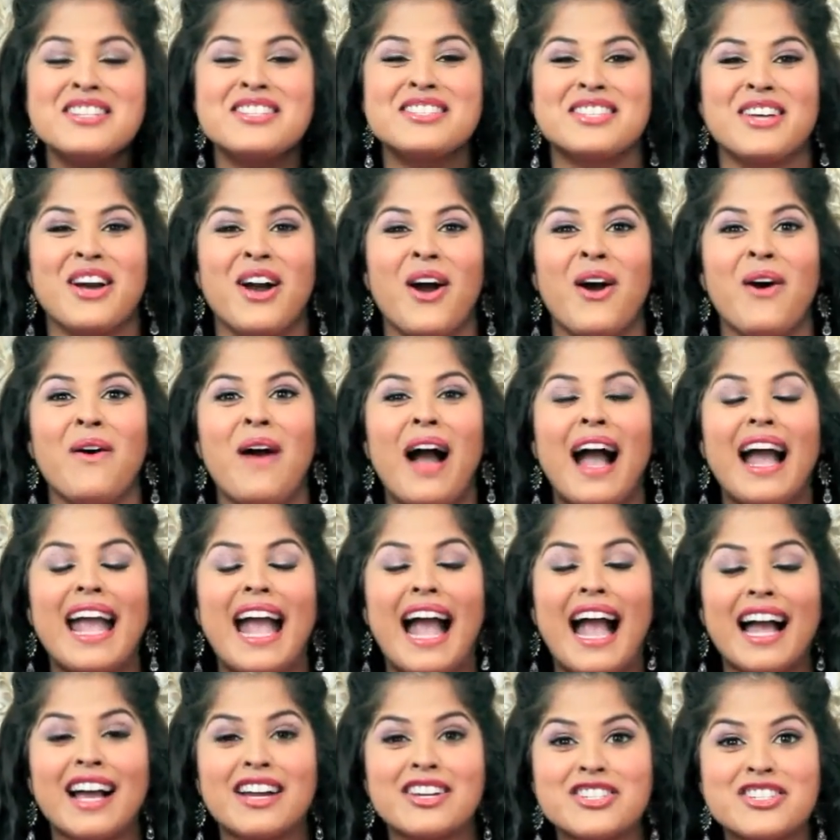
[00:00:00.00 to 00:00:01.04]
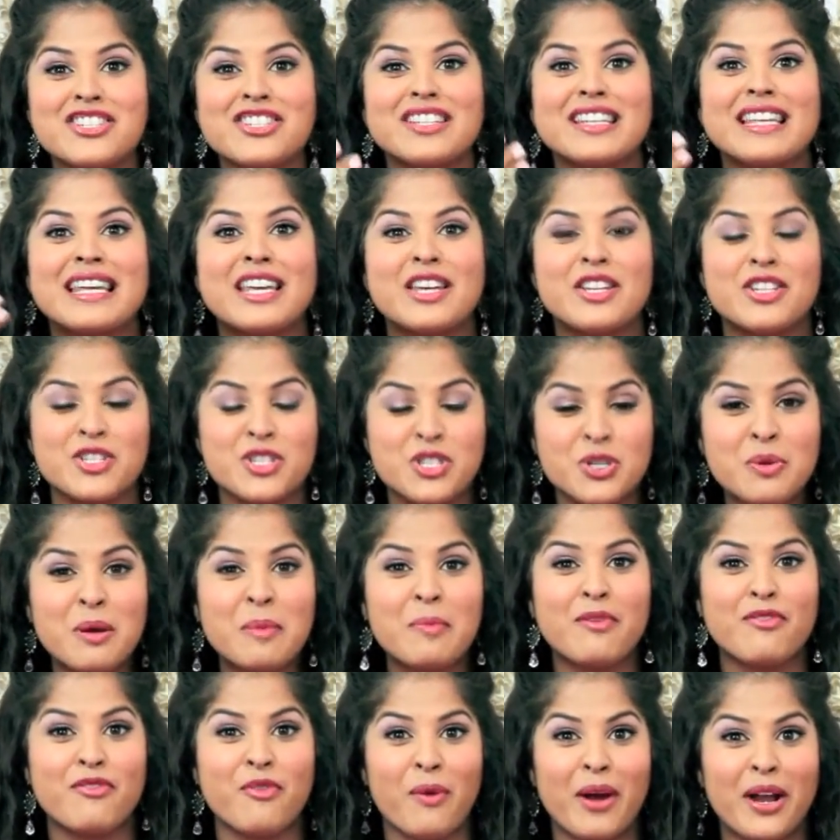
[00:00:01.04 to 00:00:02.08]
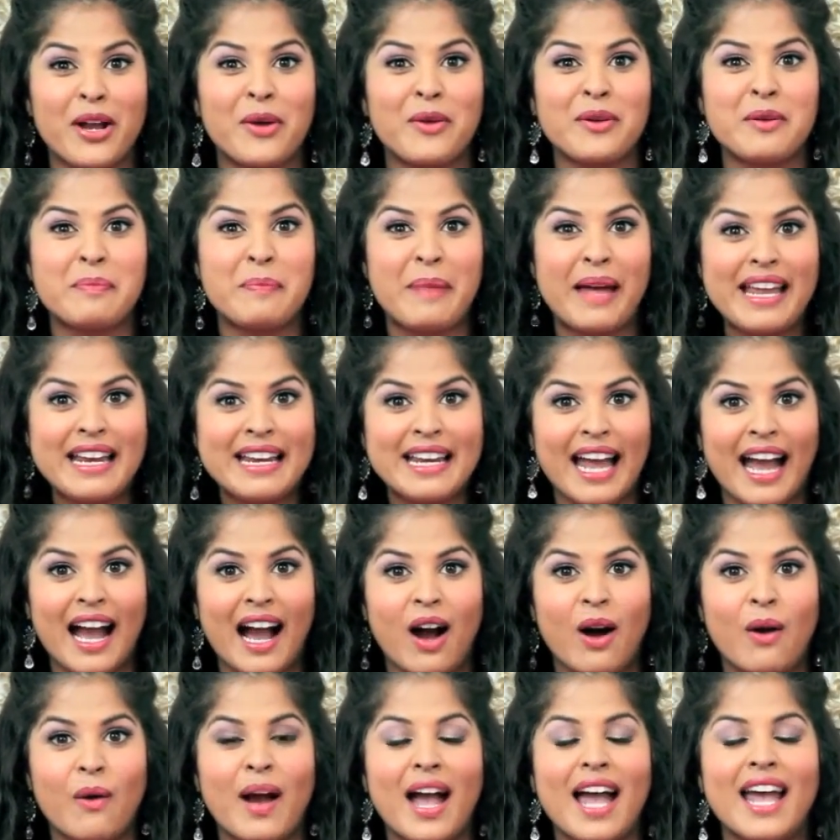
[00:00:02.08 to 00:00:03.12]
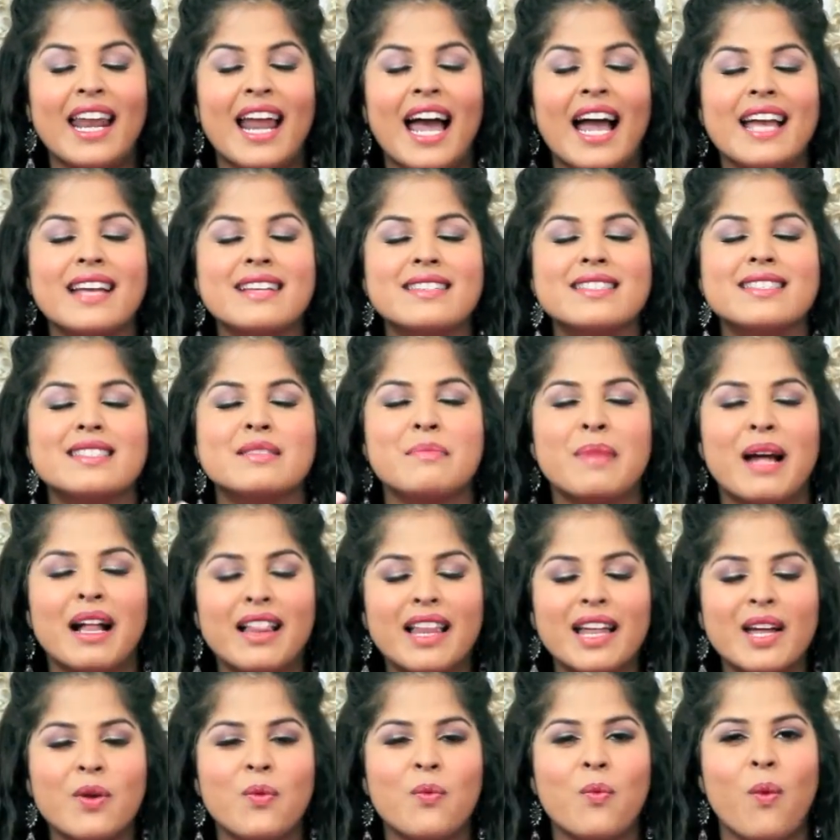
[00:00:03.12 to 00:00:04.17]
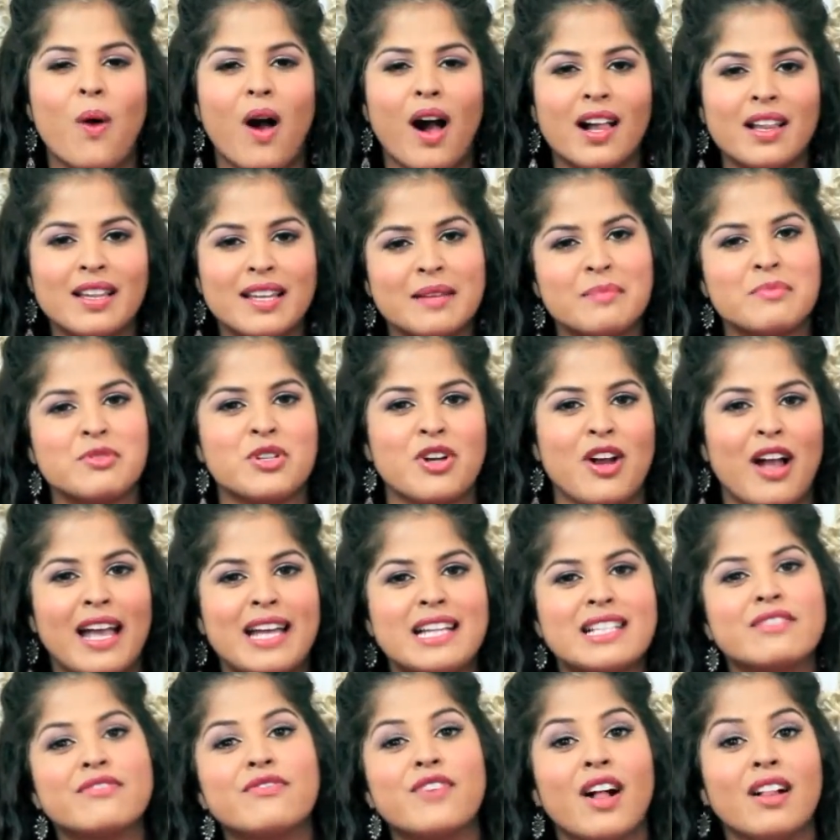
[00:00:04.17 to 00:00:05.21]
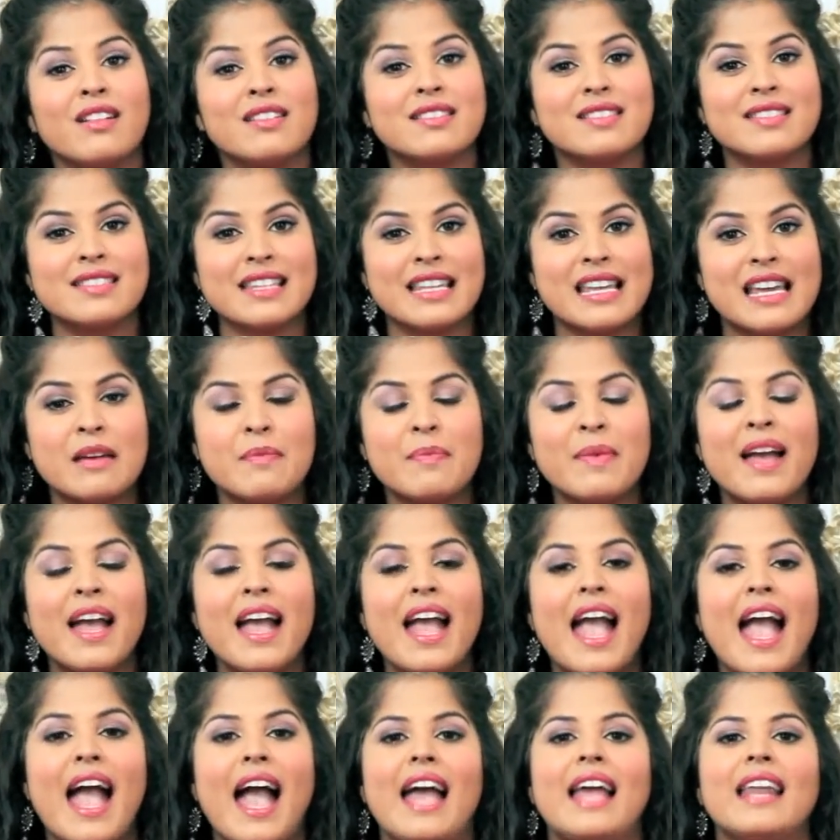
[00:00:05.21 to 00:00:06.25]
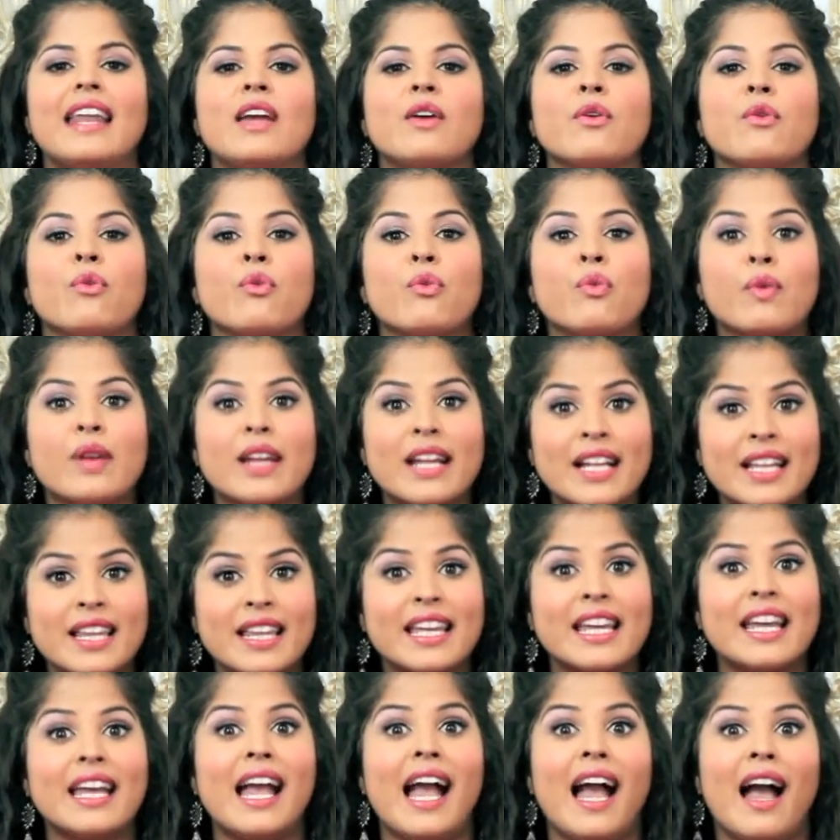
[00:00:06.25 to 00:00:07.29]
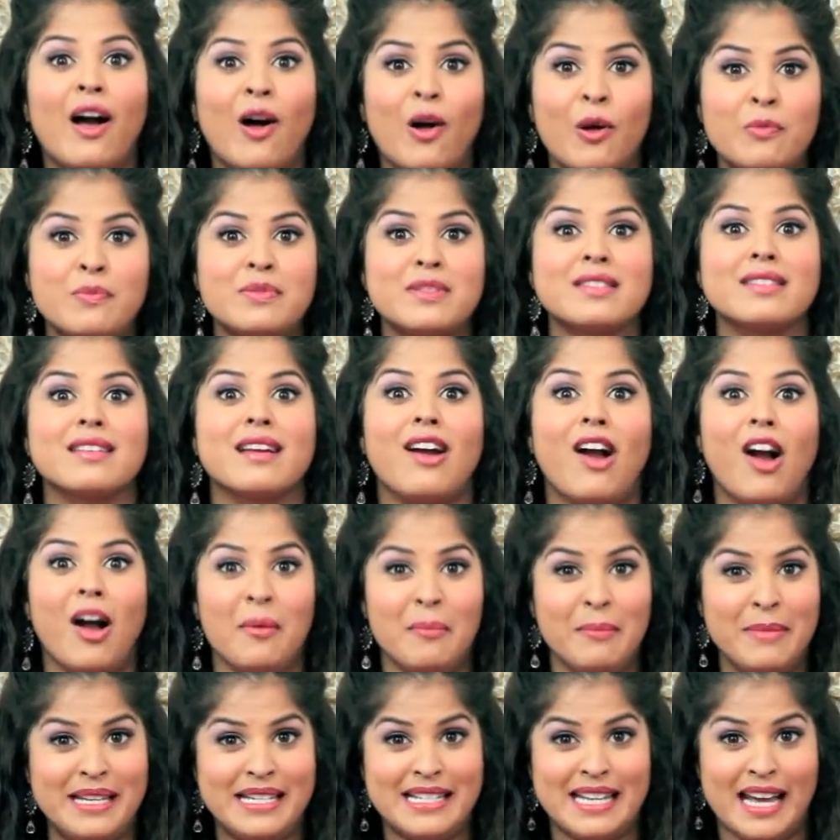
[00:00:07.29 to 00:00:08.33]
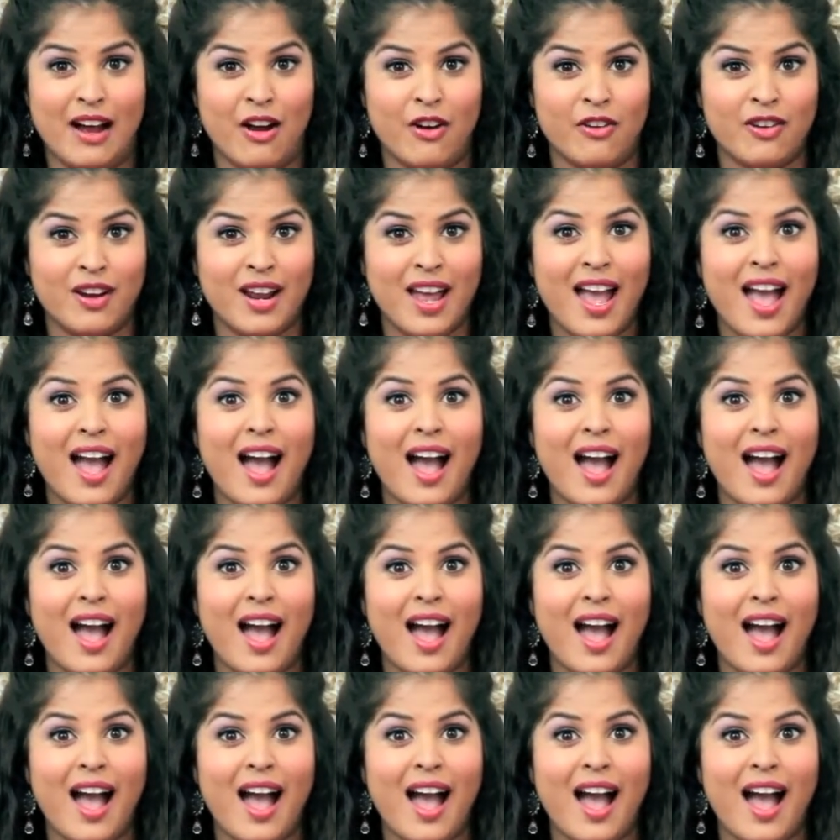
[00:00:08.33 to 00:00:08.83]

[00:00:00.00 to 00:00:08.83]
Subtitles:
So I actually do it before I go to bed now, and I smell it while I'm trying to fall asleep, and it really helps calm me down.